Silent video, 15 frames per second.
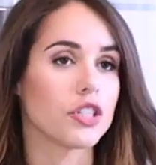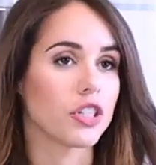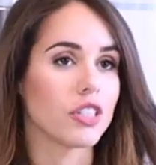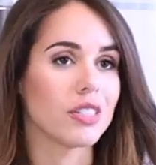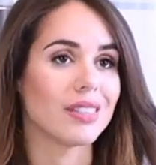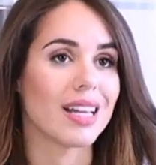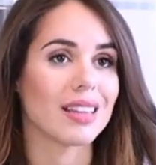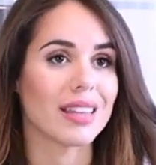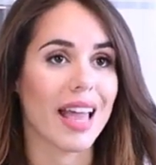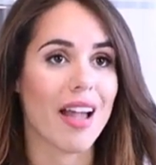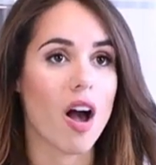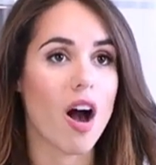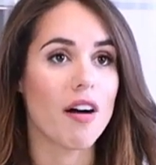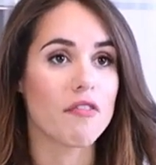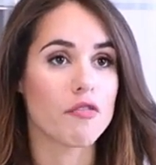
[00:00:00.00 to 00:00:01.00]
features that
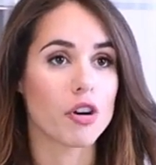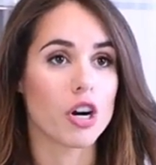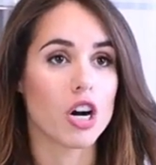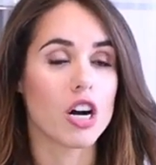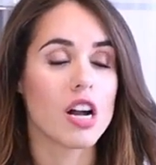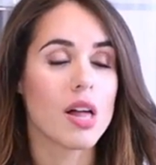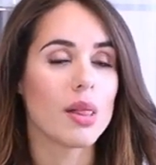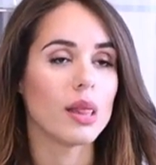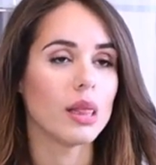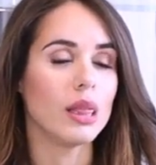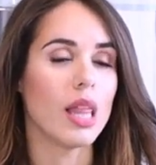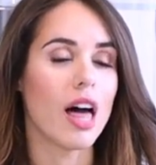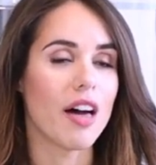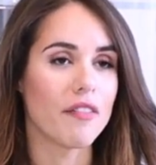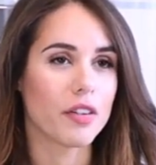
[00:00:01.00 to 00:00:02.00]
they offer
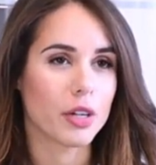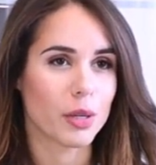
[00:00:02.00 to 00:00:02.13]
Love